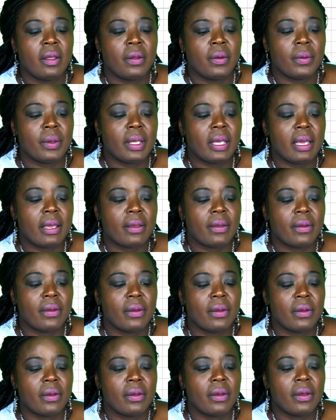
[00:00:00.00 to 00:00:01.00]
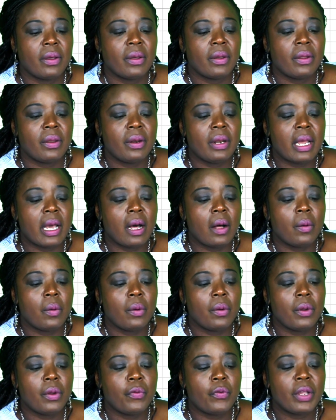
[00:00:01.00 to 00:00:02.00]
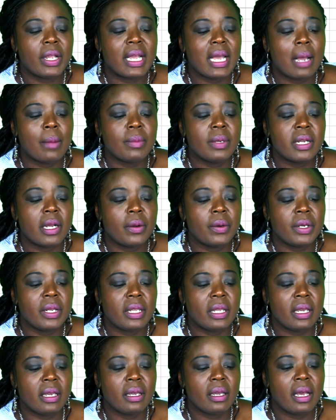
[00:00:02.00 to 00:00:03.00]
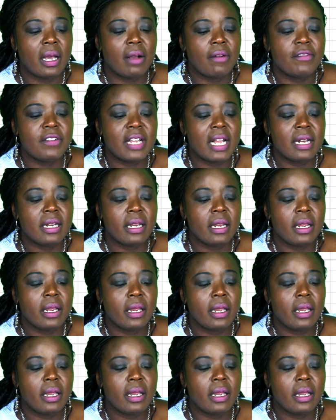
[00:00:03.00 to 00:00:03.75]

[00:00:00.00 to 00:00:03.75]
Okay, now if we come down here, I've done